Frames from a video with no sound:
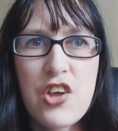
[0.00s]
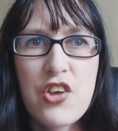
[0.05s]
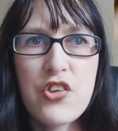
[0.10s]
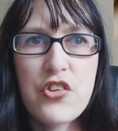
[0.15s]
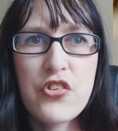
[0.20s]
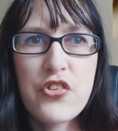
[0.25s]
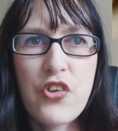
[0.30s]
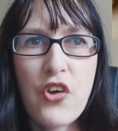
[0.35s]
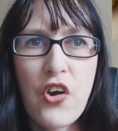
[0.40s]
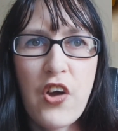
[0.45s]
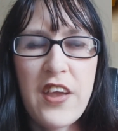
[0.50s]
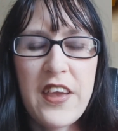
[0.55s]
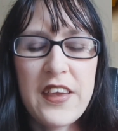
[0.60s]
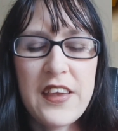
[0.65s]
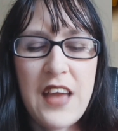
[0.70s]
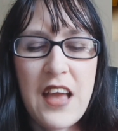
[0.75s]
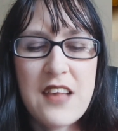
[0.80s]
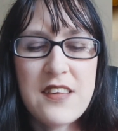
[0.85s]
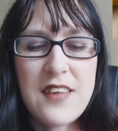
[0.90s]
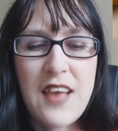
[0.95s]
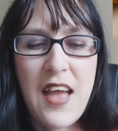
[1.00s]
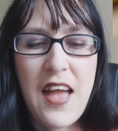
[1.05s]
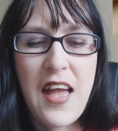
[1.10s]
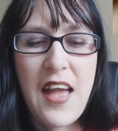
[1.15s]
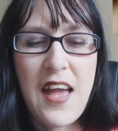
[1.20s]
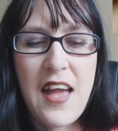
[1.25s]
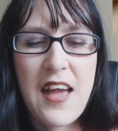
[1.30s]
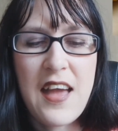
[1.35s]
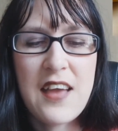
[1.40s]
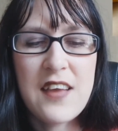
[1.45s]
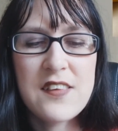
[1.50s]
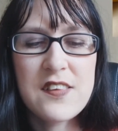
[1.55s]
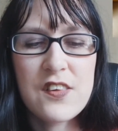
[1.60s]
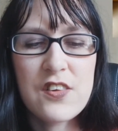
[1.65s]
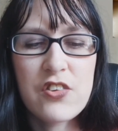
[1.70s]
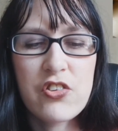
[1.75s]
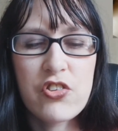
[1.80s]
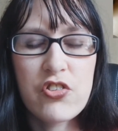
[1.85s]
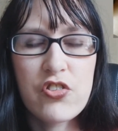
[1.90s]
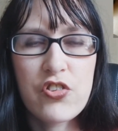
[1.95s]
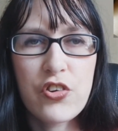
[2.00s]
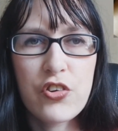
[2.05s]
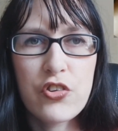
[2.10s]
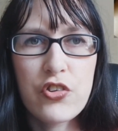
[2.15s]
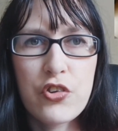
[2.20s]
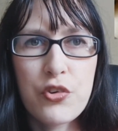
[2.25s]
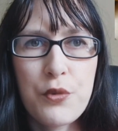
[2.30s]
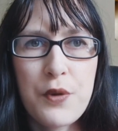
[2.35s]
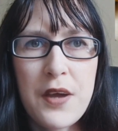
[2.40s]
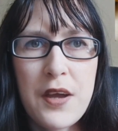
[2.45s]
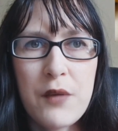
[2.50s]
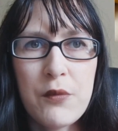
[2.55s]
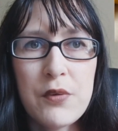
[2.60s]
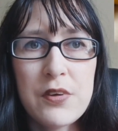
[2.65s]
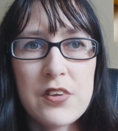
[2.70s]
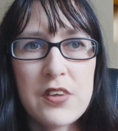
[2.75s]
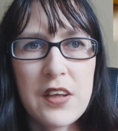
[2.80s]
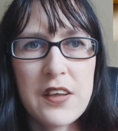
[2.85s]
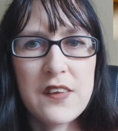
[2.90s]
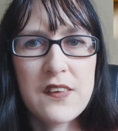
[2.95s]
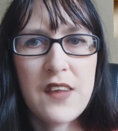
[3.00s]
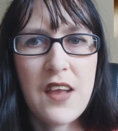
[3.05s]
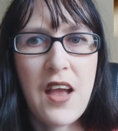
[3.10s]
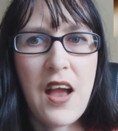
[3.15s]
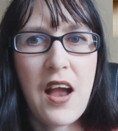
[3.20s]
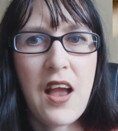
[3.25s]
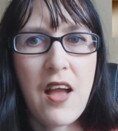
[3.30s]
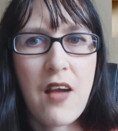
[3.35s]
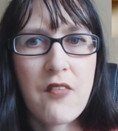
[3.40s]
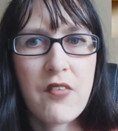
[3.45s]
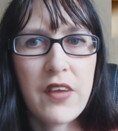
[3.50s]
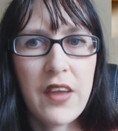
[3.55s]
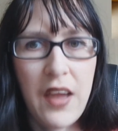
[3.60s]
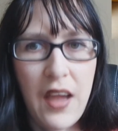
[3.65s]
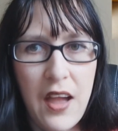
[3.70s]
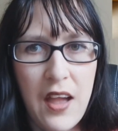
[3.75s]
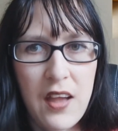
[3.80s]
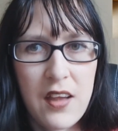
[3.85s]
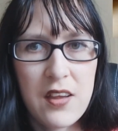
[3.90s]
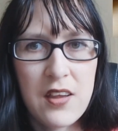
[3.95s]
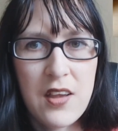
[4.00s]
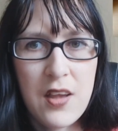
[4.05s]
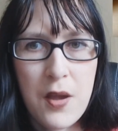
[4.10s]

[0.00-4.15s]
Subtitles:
so it gets hairs stuck to it, which, like I said, I have a cat.